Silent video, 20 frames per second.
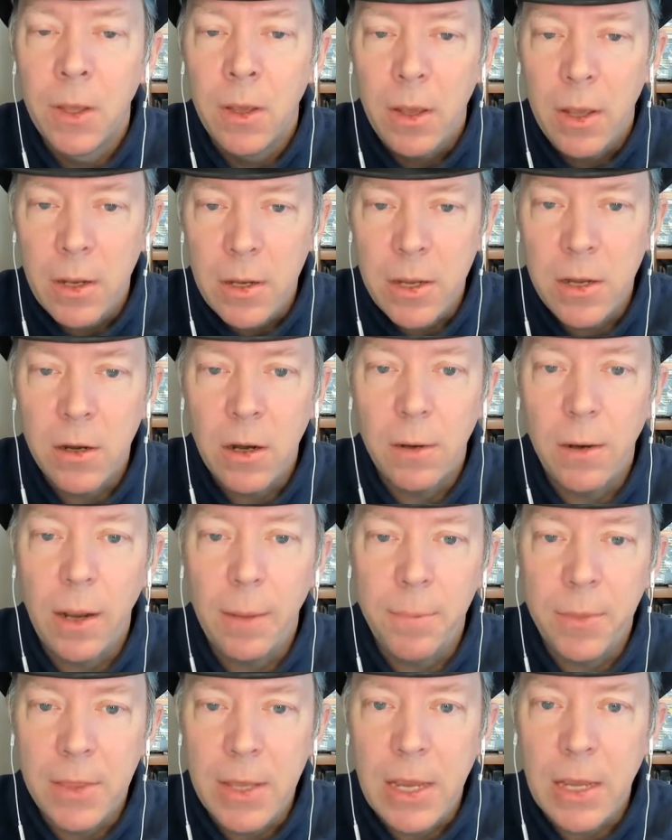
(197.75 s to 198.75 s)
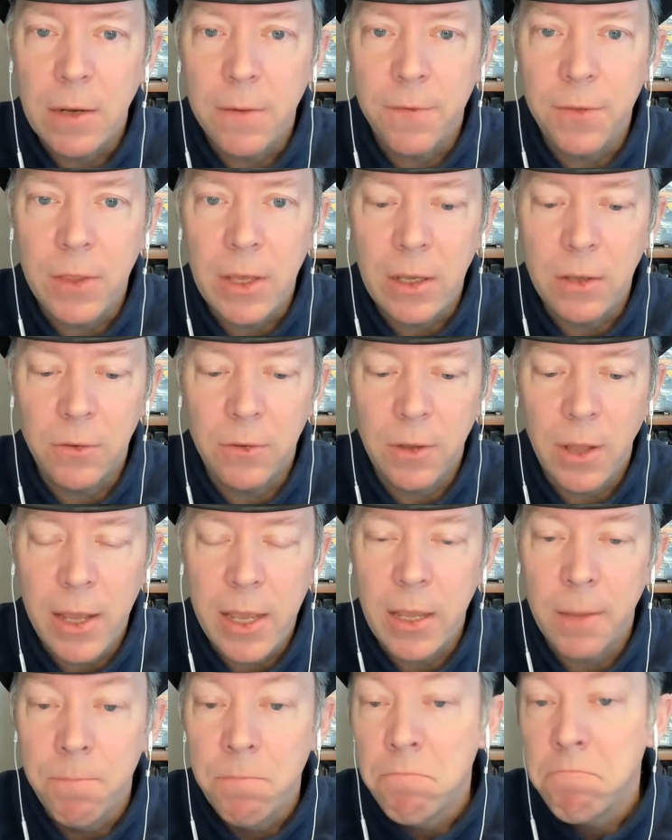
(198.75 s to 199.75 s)
And here I'm thinking of things
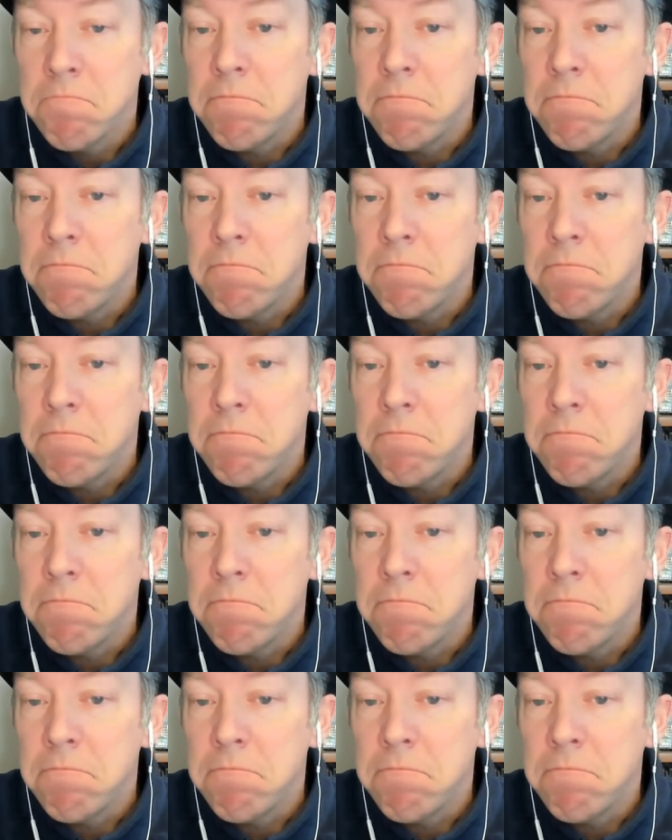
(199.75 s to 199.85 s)
like